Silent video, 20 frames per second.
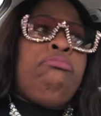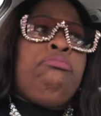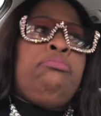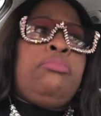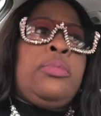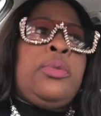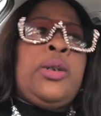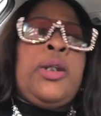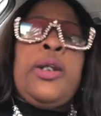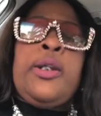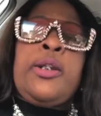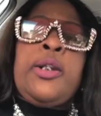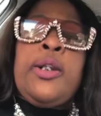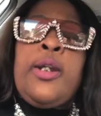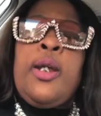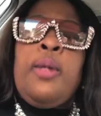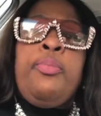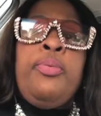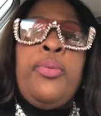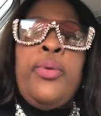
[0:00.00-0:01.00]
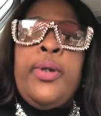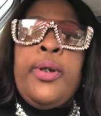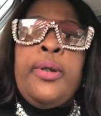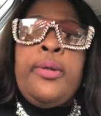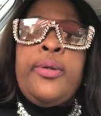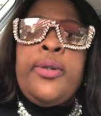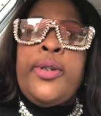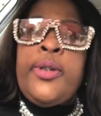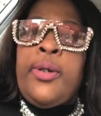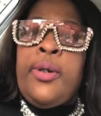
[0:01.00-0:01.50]
get to that
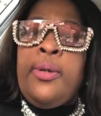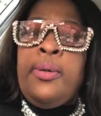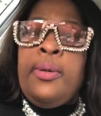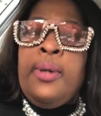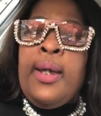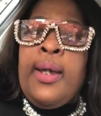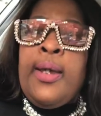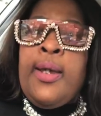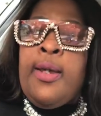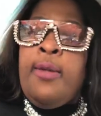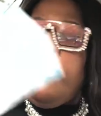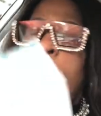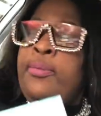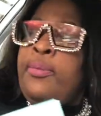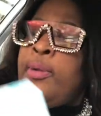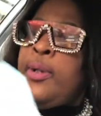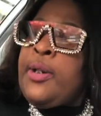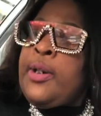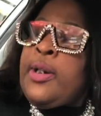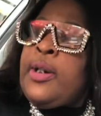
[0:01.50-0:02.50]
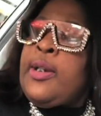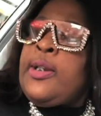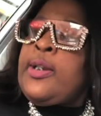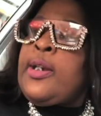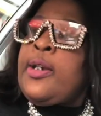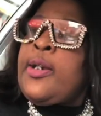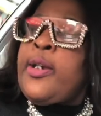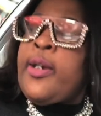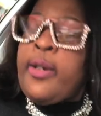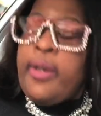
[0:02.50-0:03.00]
point. So I have one of these
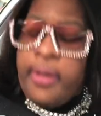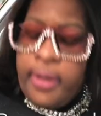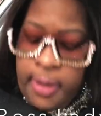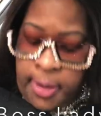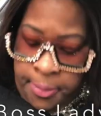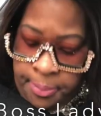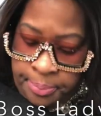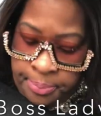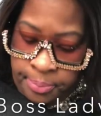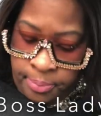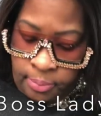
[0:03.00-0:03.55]
I carry.